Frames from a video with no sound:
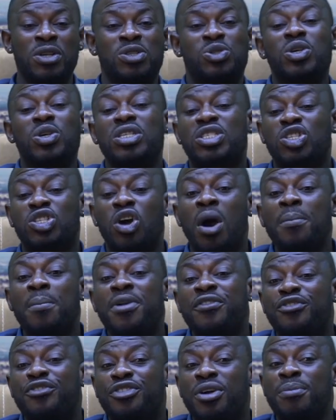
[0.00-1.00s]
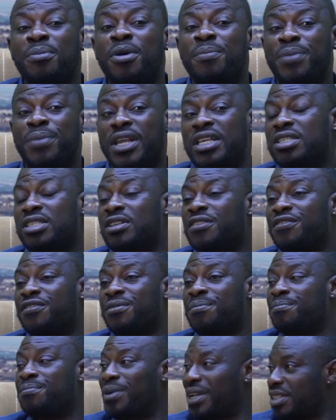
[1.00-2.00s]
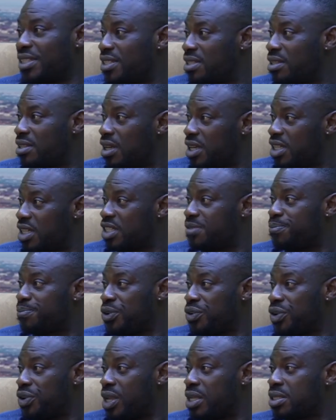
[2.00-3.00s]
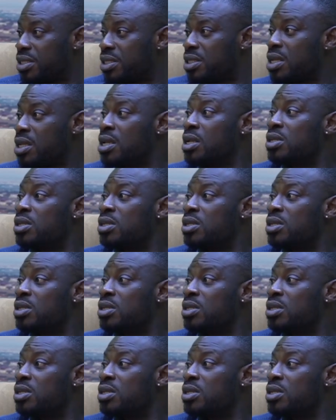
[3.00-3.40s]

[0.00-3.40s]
So it's coming from a place of a personal experience.